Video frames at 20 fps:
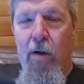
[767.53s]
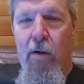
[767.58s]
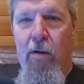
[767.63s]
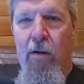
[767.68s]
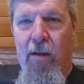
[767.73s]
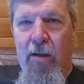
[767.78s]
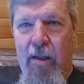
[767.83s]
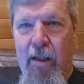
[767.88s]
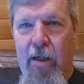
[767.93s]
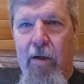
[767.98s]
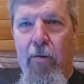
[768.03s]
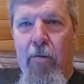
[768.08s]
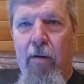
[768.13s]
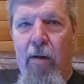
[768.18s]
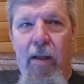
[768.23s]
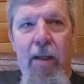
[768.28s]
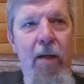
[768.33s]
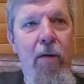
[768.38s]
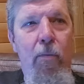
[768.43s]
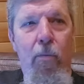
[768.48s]
are
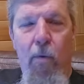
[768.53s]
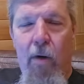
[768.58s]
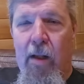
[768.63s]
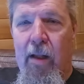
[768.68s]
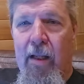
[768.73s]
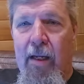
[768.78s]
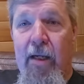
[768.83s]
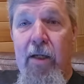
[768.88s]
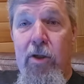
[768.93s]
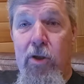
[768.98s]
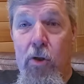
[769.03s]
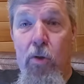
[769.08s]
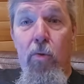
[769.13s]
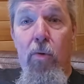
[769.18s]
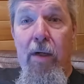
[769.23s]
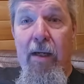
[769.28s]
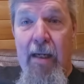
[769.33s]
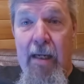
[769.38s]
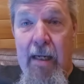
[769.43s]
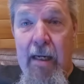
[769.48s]
literally willing to
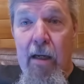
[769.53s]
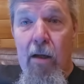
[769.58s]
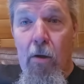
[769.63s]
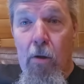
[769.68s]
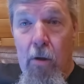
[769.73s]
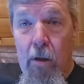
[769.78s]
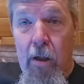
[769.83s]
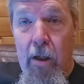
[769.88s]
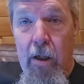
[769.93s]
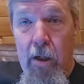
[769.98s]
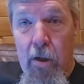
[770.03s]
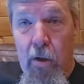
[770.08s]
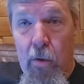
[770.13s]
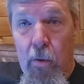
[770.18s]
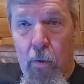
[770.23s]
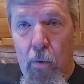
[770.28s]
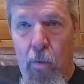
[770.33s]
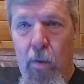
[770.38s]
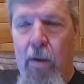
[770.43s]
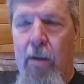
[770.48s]
kill
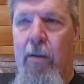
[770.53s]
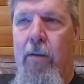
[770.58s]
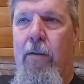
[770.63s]
you,